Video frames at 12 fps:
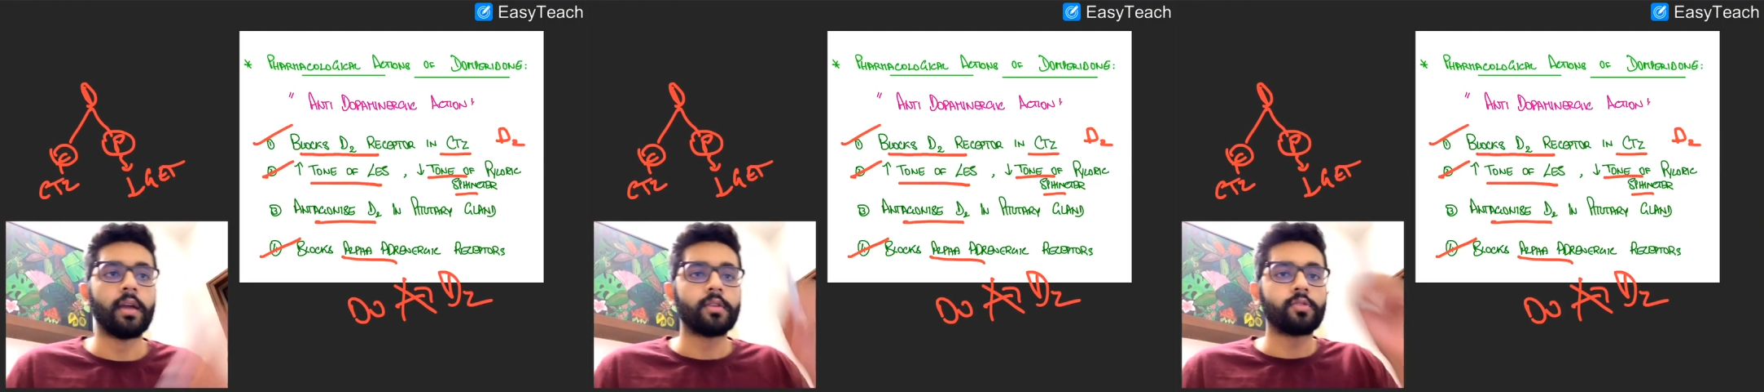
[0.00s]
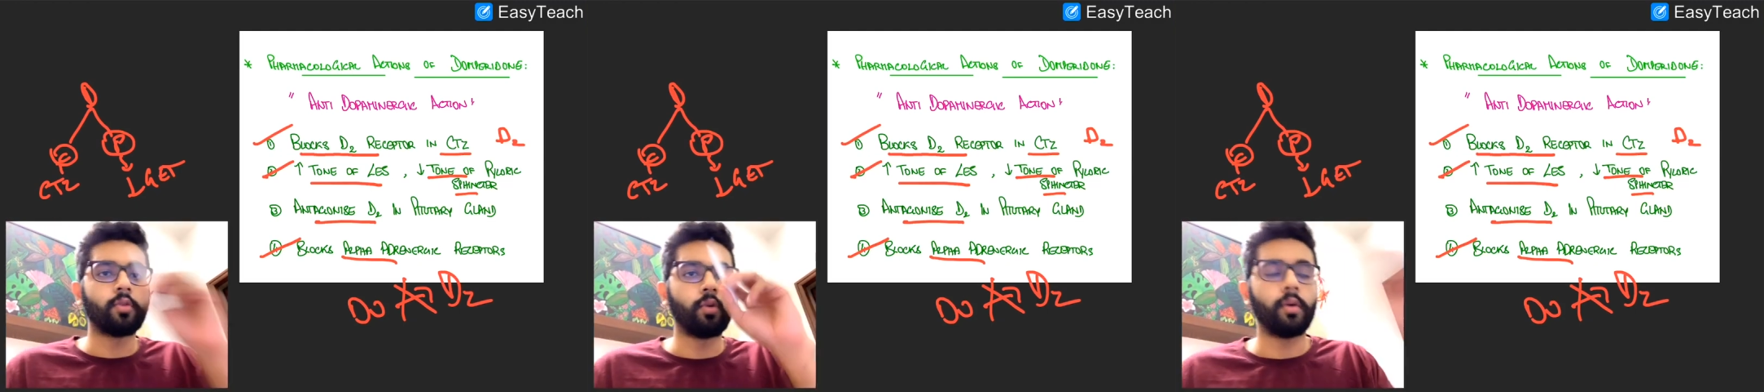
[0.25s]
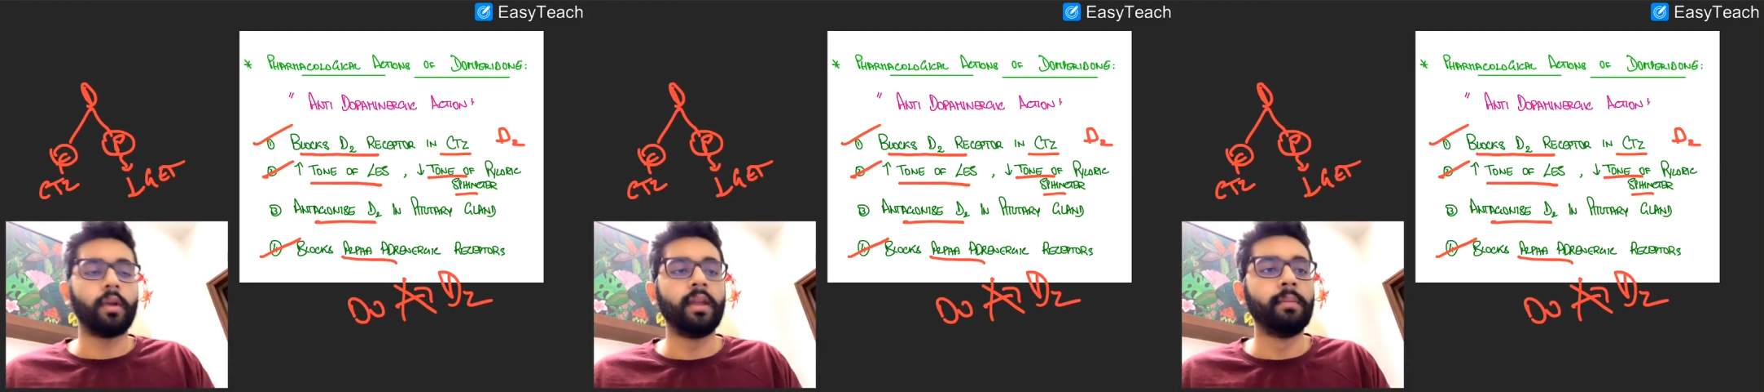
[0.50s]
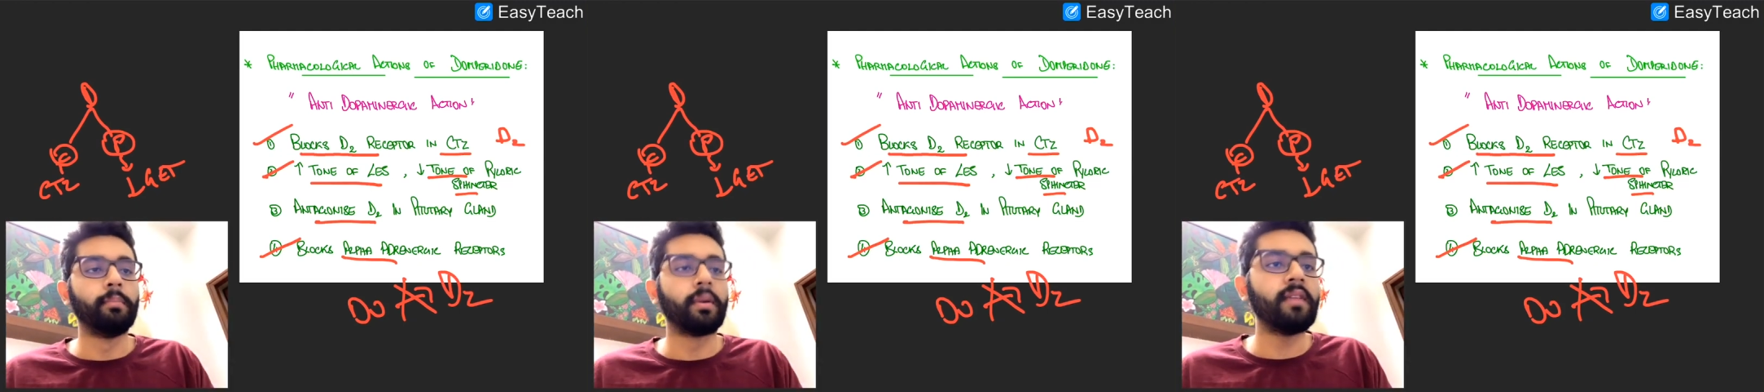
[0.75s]
So in
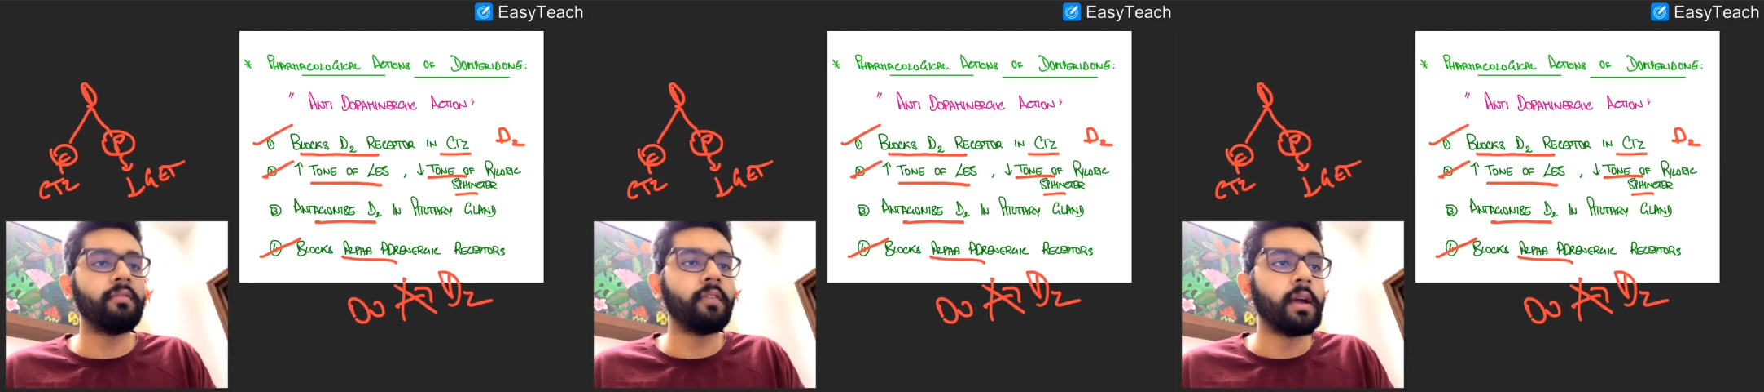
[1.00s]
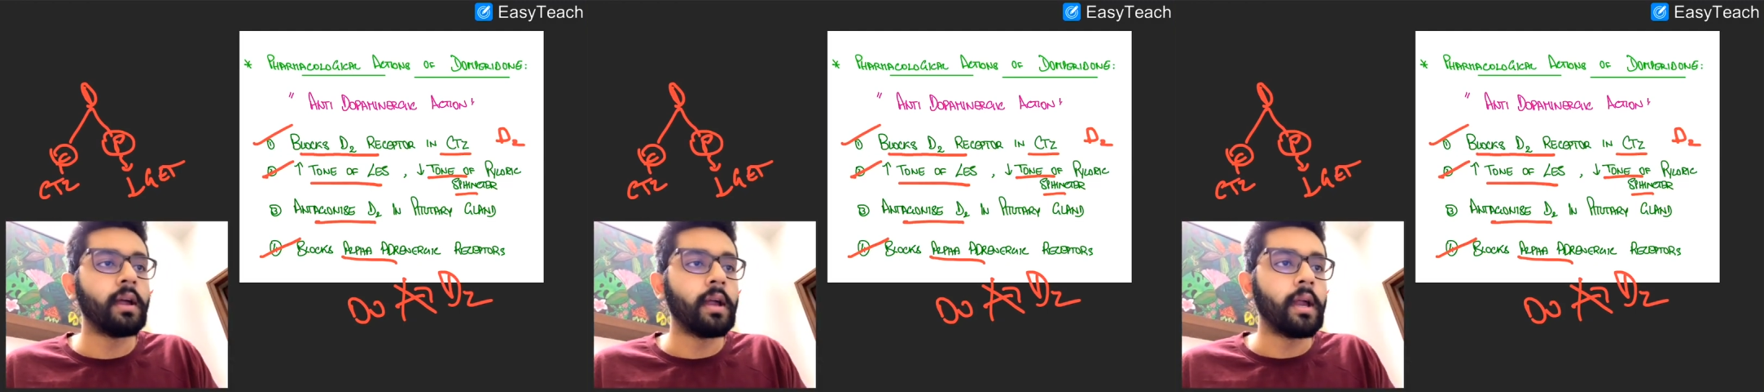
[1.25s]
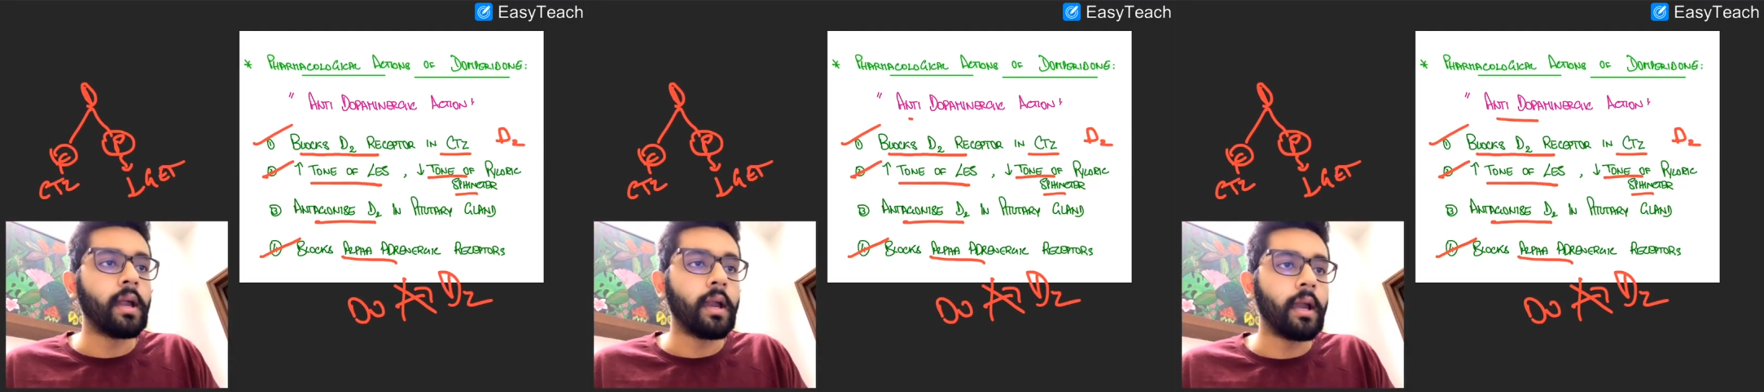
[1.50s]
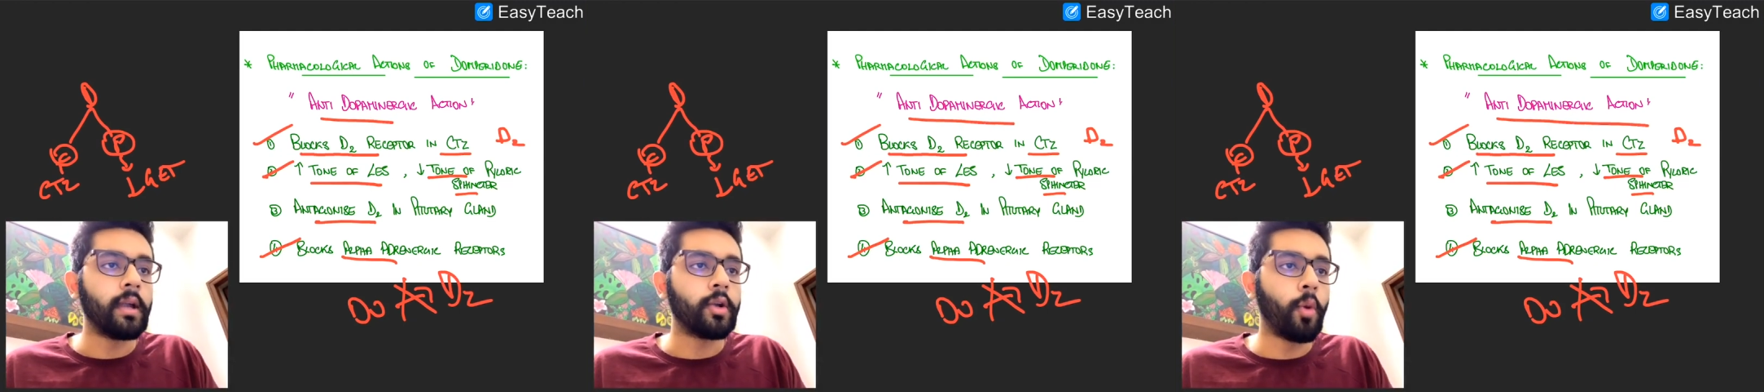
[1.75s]
brief,
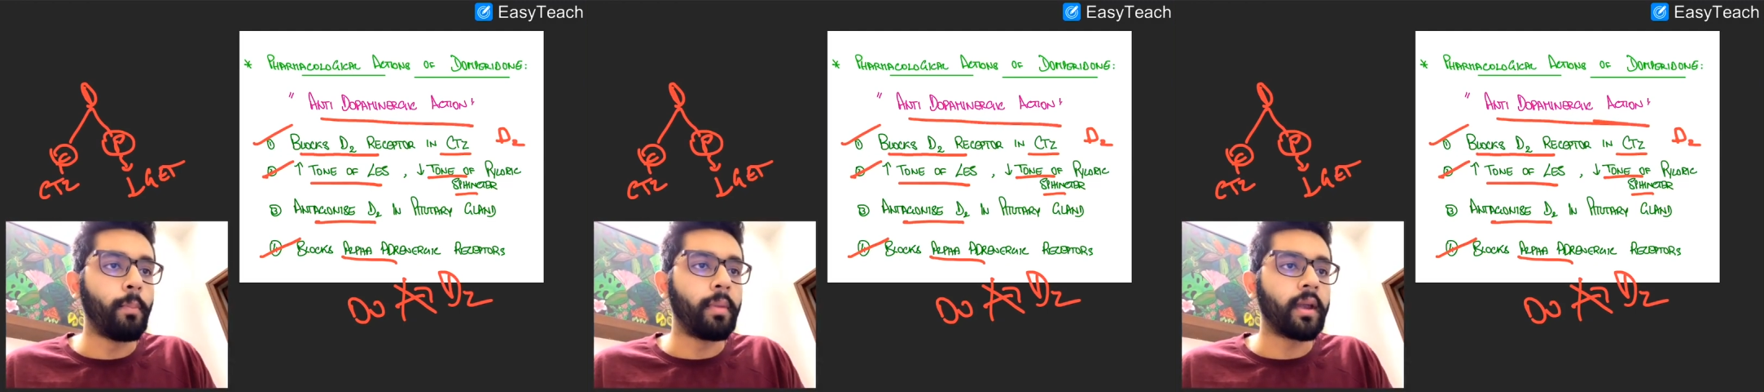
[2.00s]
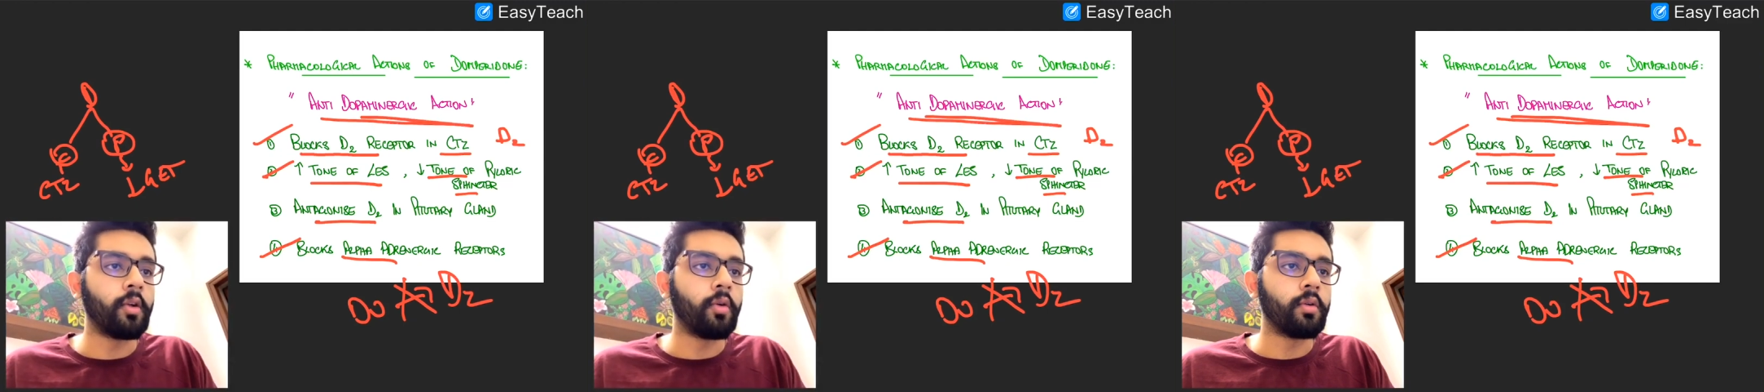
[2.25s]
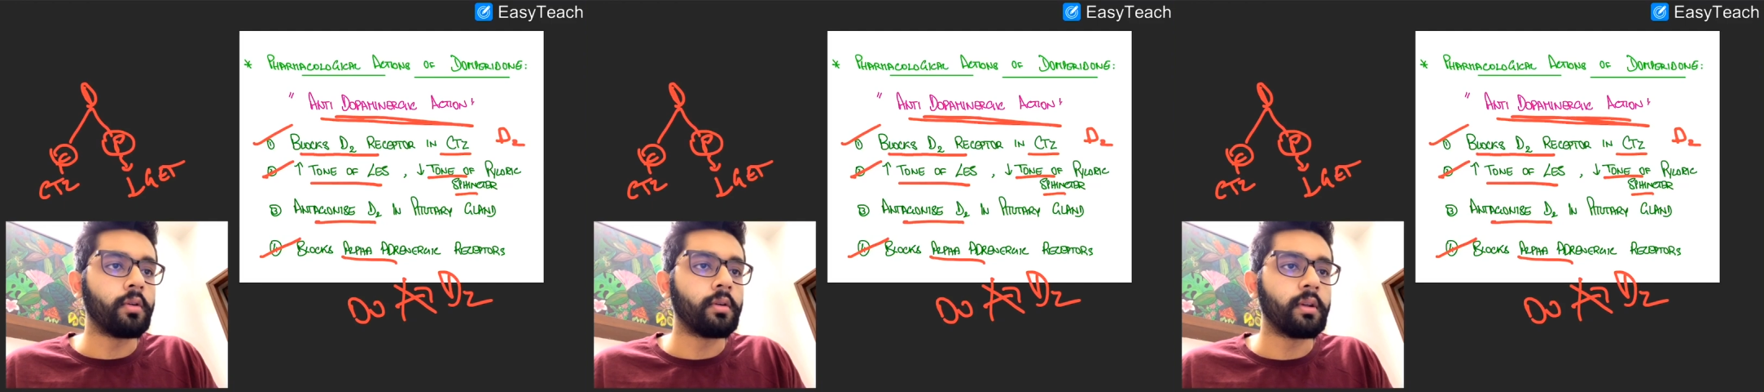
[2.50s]
domperidone